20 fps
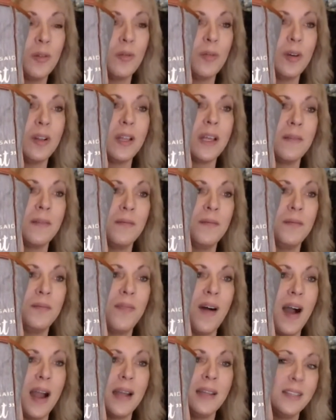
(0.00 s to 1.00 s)
would really
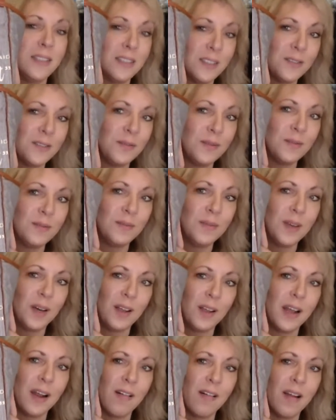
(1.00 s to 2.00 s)
find this
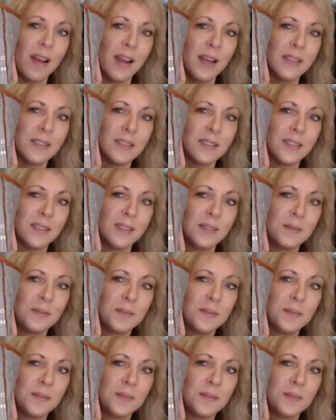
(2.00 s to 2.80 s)
hilarious.